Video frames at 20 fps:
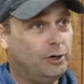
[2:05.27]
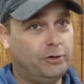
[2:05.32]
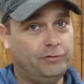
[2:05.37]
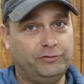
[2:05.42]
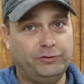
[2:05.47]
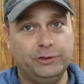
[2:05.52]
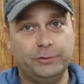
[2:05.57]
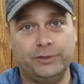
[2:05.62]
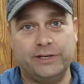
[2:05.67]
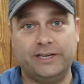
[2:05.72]

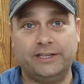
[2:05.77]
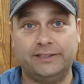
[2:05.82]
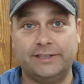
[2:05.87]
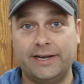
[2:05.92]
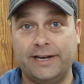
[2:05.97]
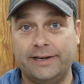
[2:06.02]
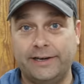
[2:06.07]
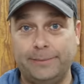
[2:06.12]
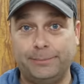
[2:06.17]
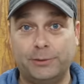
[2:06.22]
Hopefully we're gonna
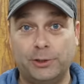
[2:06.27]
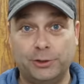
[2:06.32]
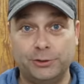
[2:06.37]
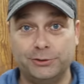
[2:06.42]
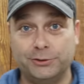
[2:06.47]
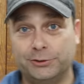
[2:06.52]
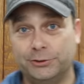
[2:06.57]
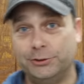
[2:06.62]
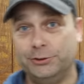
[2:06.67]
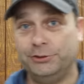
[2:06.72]
line up all
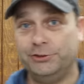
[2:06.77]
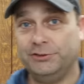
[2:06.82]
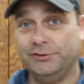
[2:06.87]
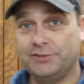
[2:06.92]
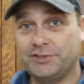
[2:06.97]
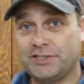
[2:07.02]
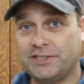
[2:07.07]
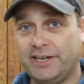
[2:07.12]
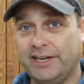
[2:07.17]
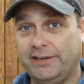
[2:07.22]
the
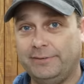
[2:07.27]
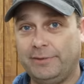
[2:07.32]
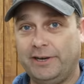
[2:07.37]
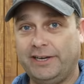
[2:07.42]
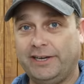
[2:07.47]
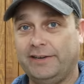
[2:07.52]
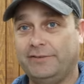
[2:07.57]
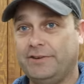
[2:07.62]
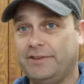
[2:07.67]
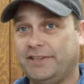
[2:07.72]
grooves and
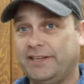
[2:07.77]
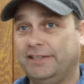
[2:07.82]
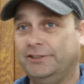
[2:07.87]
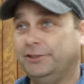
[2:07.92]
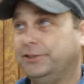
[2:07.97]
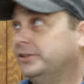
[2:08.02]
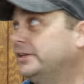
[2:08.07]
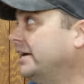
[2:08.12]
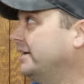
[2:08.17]
make everything look